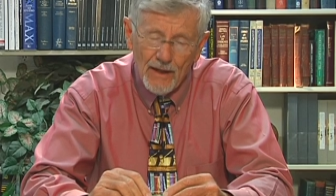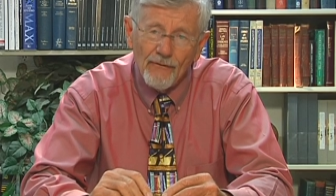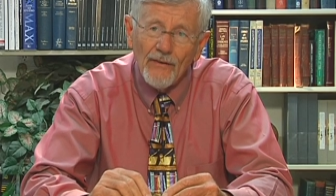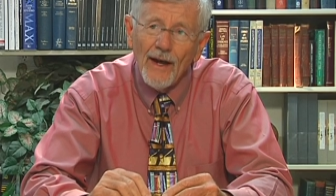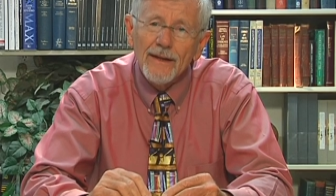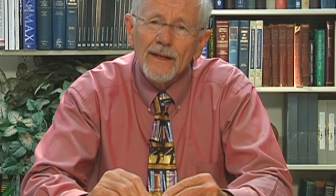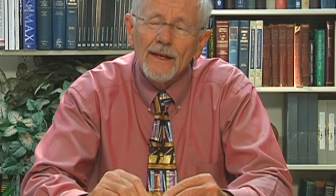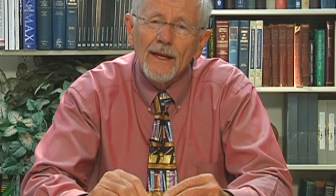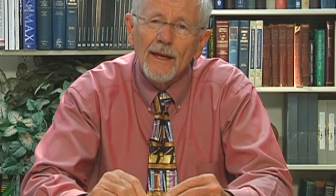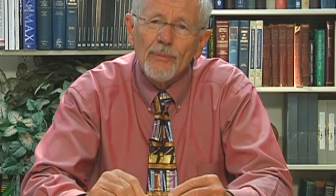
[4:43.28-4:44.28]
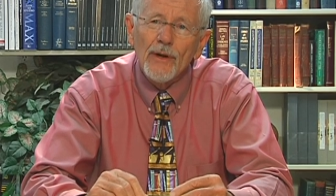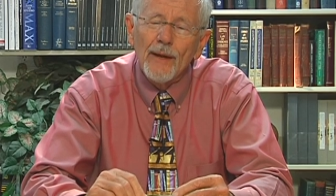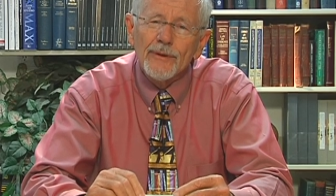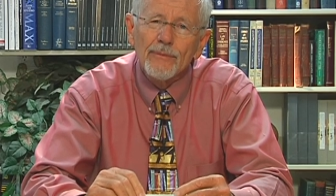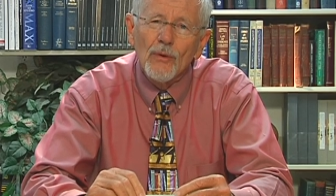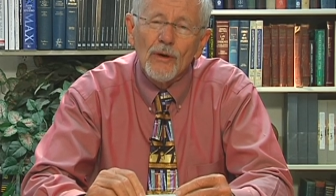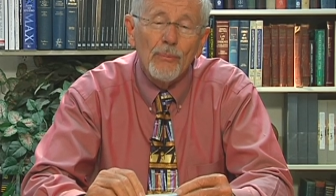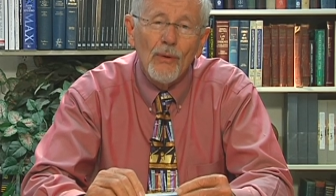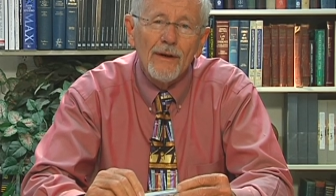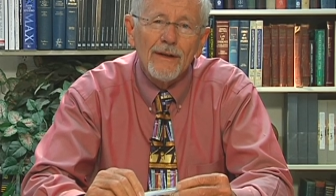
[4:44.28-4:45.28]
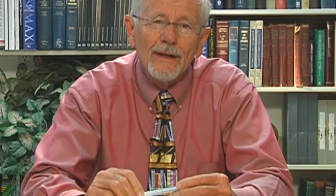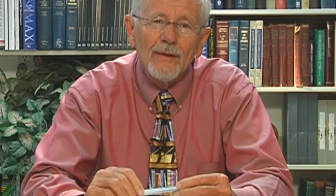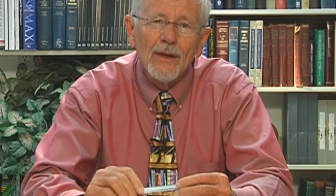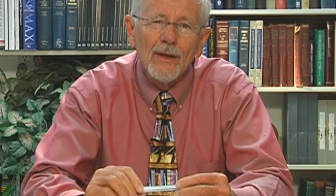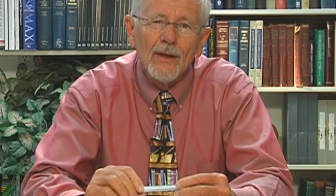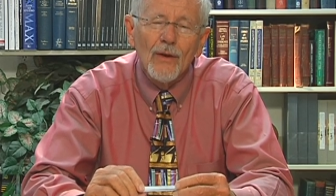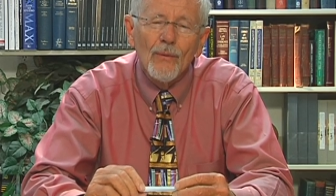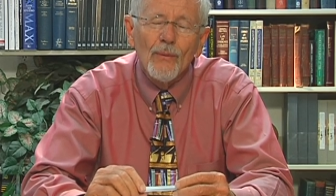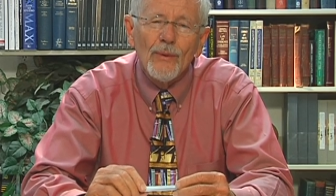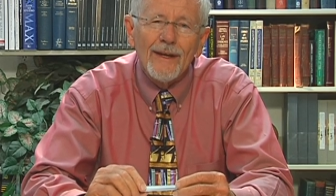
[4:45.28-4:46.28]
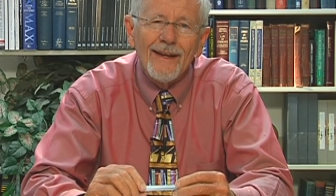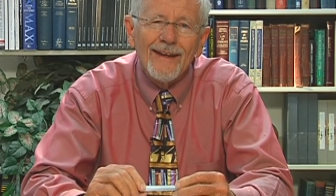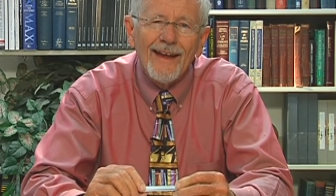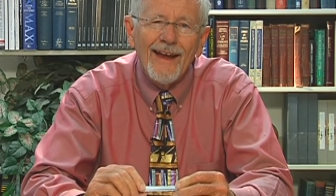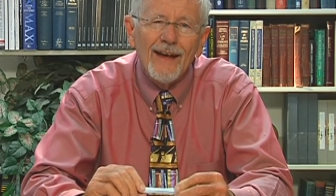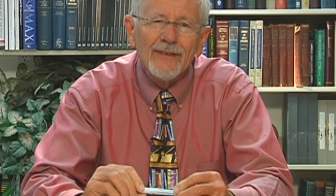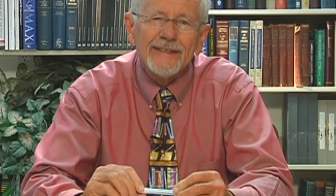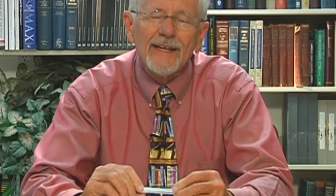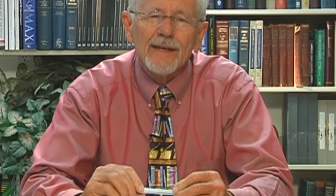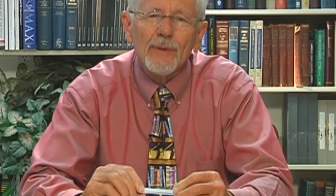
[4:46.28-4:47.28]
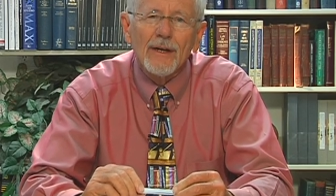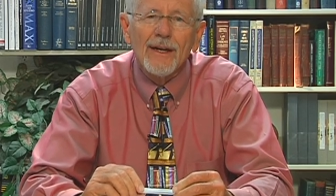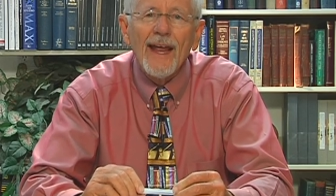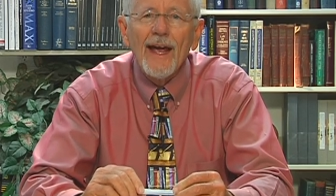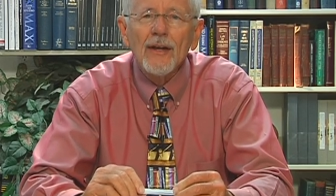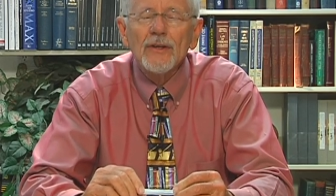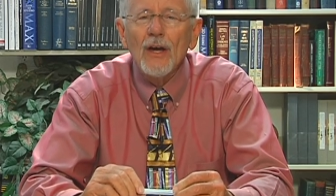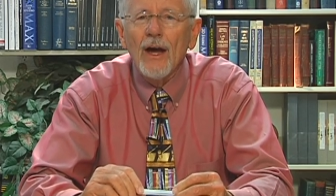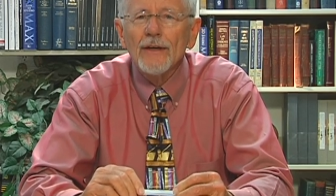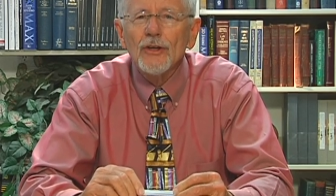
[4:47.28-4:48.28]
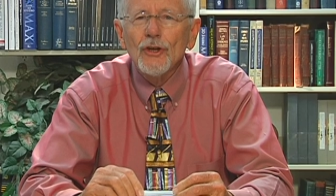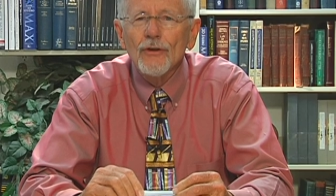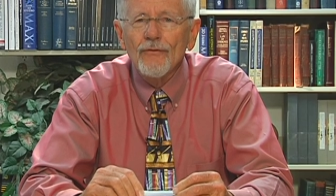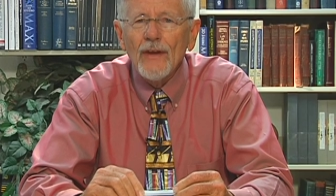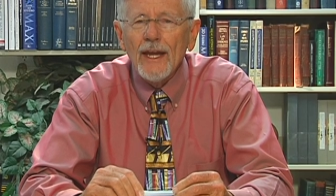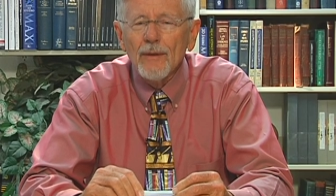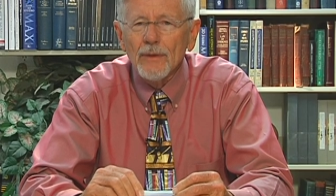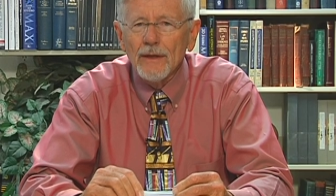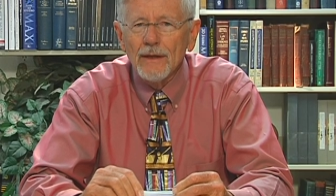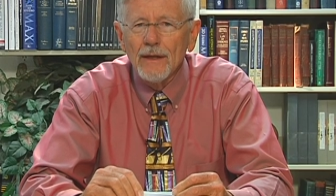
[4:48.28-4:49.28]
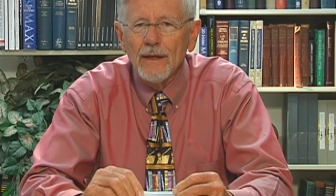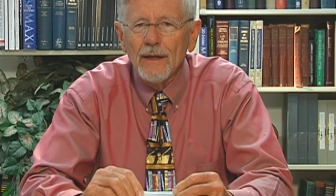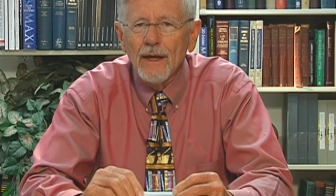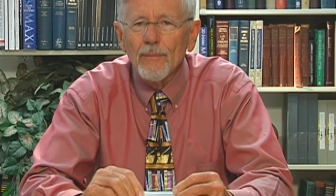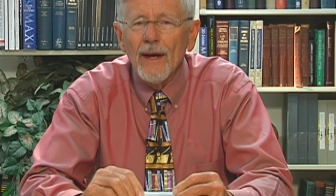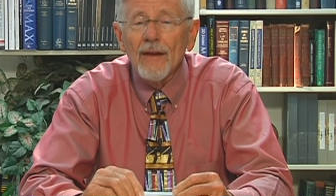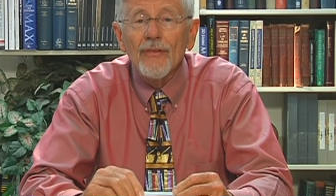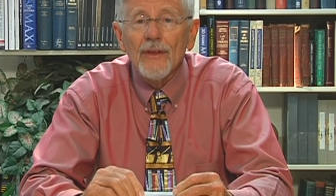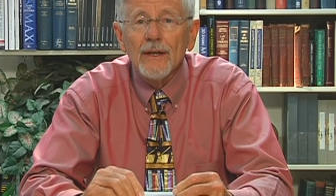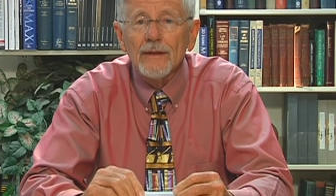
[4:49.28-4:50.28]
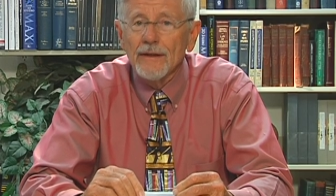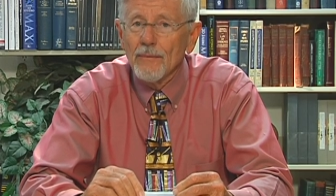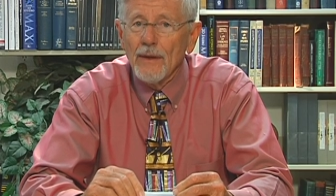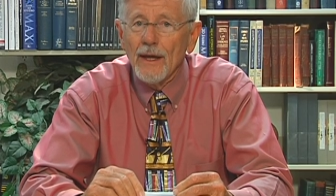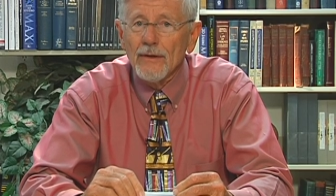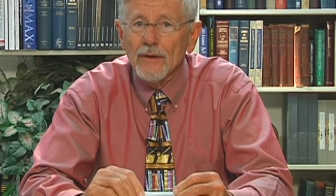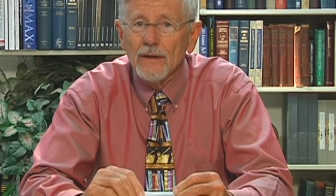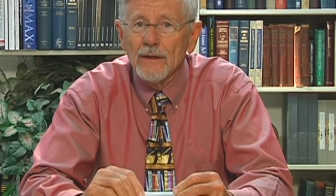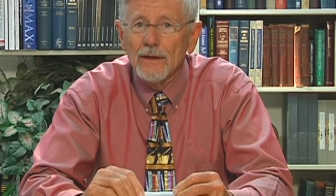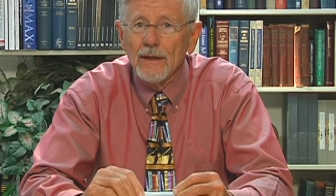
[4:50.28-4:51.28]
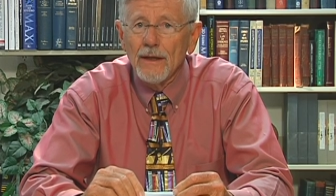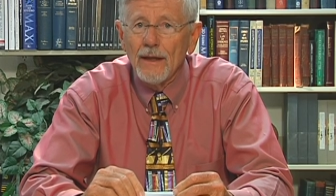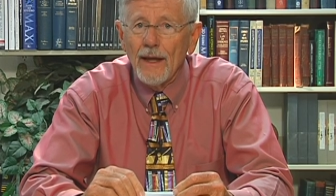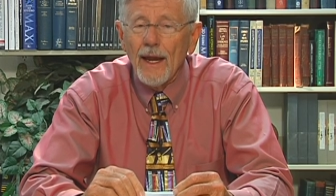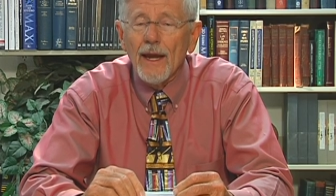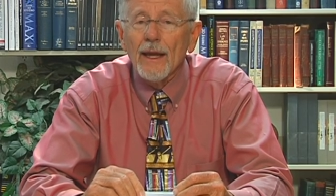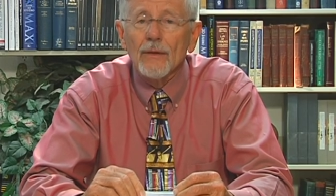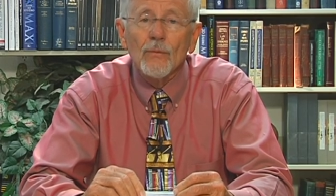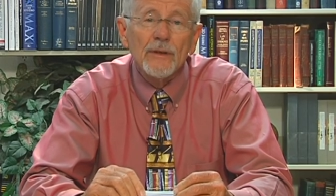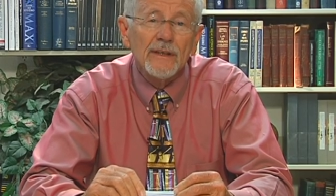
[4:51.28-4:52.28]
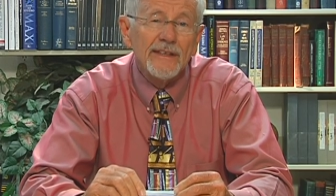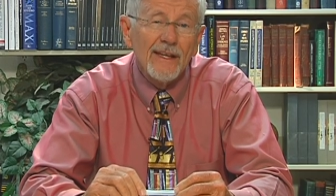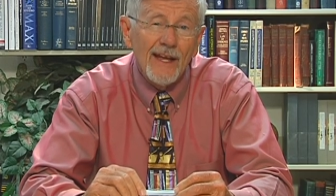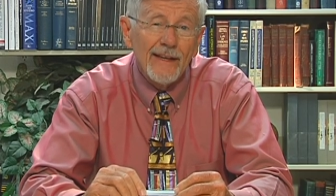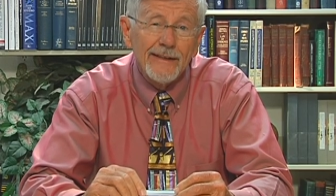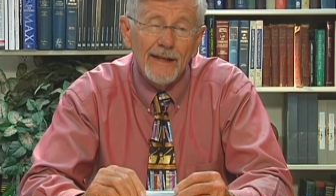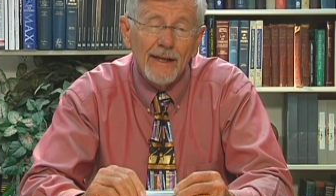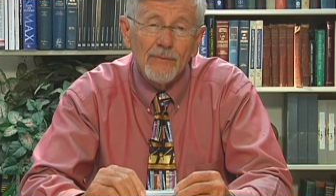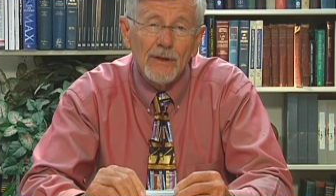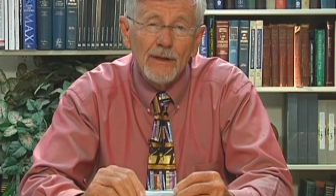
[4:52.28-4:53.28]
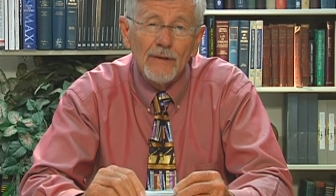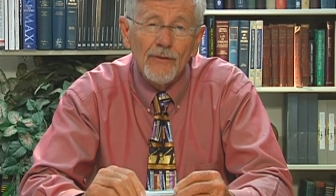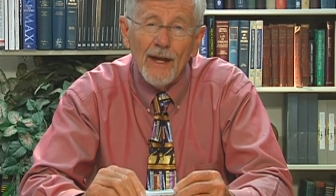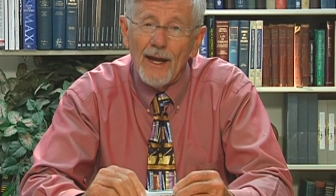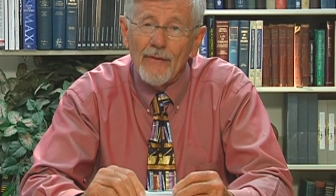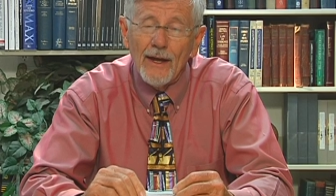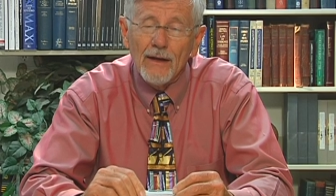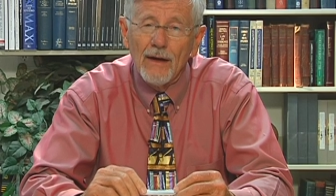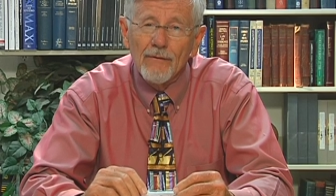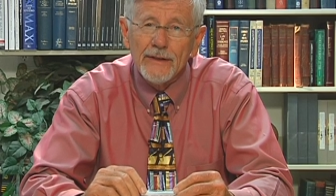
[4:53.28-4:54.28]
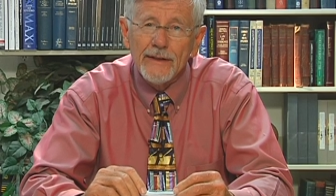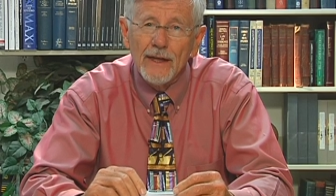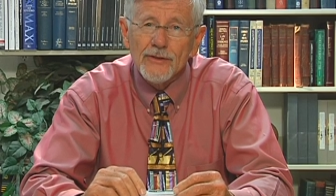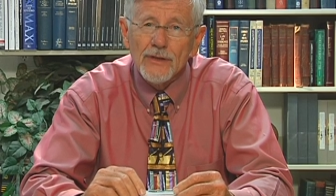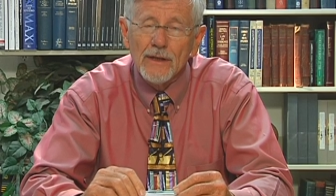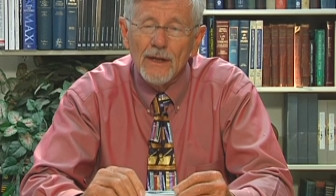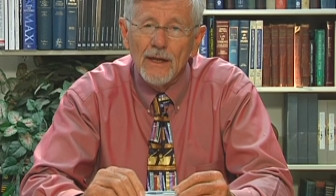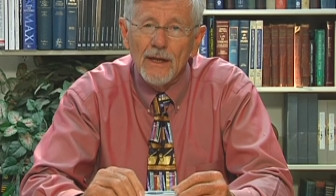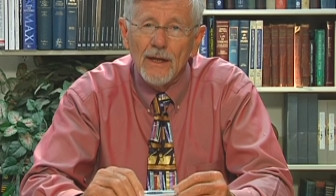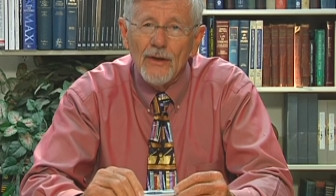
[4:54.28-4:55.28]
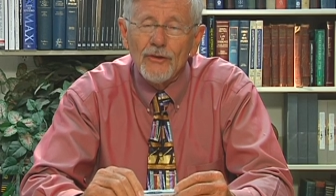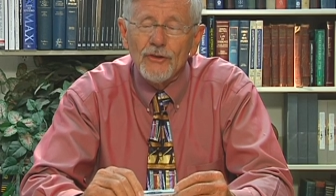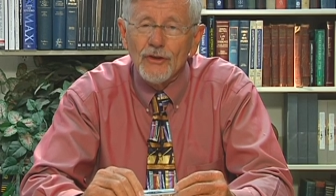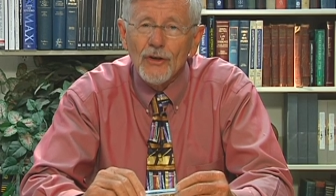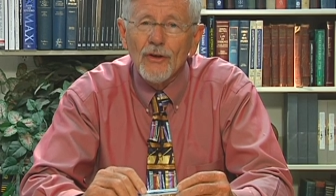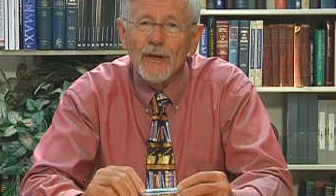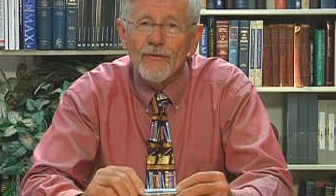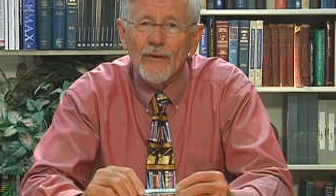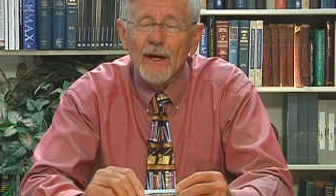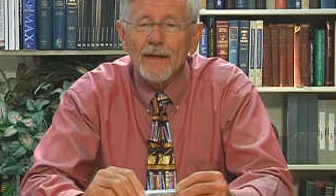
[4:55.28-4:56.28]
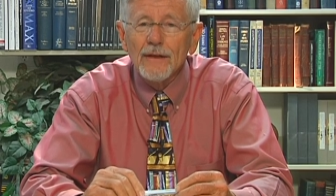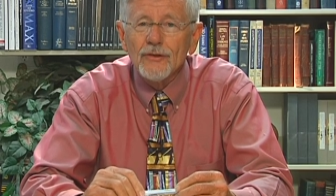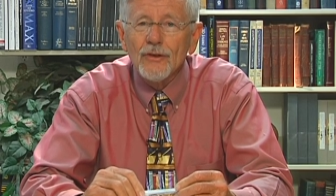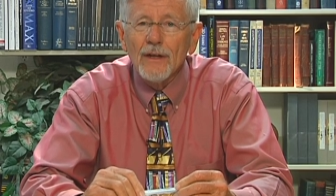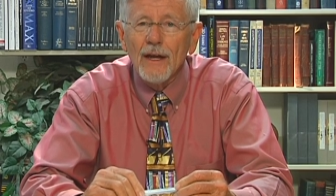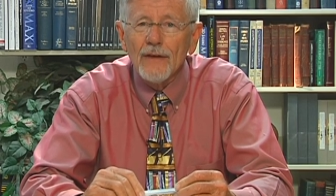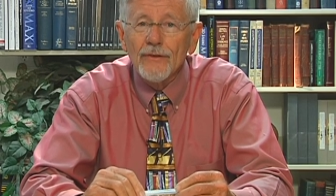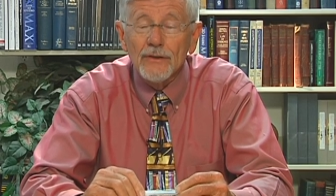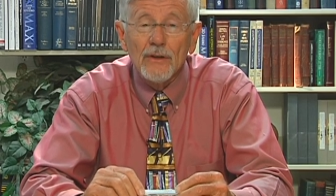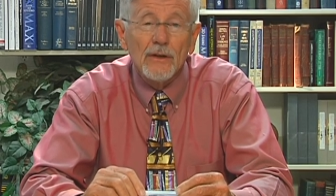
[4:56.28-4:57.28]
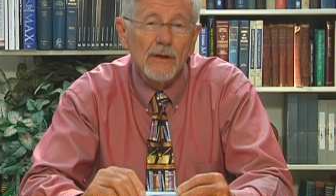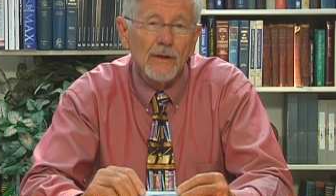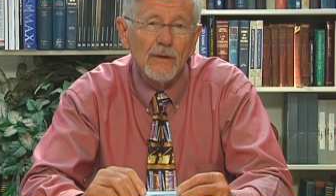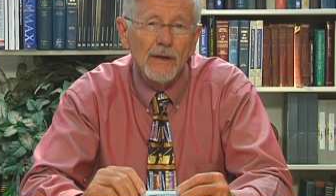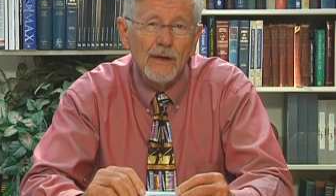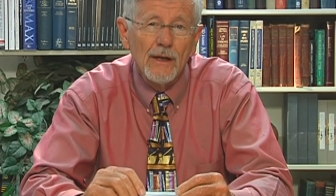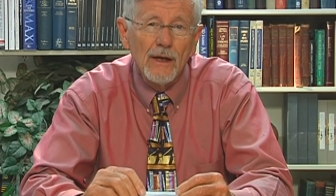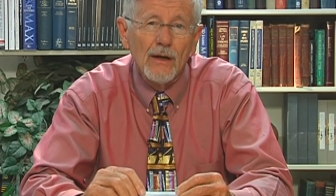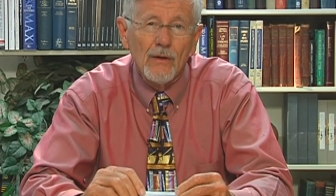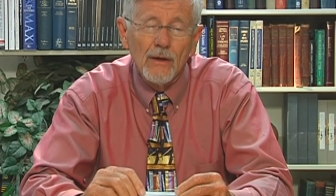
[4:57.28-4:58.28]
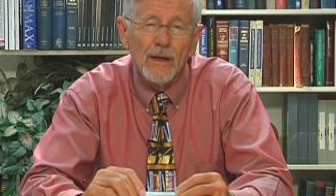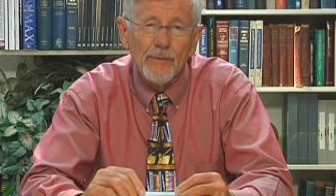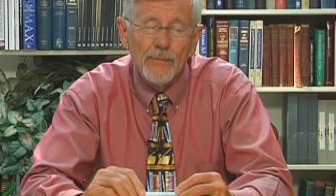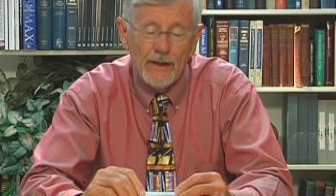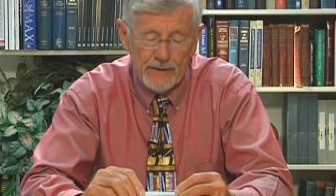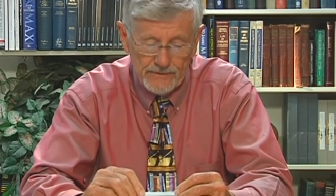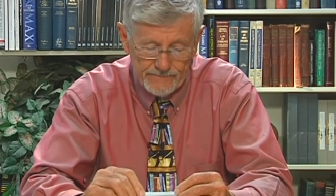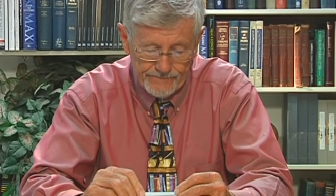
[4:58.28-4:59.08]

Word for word: Finally, and perhaps more importantly, we have a segment on how to talk to your family about things that matter. And when you see that segment, if you have that conversation, you're going to find that your life is going to go a whole lot better.